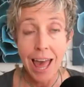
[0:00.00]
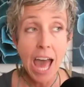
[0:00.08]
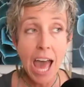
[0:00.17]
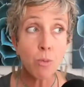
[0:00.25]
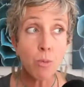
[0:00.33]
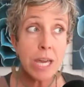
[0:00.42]

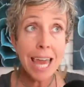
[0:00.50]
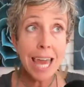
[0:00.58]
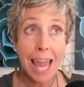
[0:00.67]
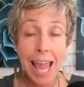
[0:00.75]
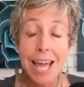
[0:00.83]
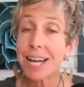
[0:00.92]
And we
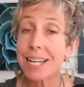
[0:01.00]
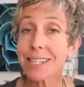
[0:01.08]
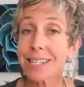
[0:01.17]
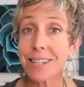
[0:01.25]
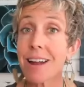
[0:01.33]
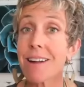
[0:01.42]
can't
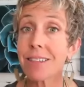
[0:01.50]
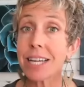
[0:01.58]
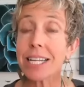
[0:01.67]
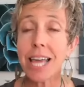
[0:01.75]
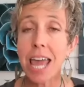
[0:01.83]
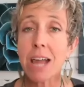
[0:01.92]
necessarily
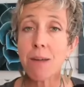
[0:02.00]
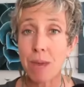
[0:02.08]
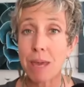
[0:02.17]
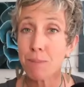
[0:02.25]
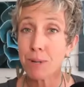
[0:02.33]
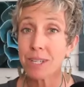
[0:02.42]
take
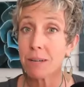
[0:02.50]
people's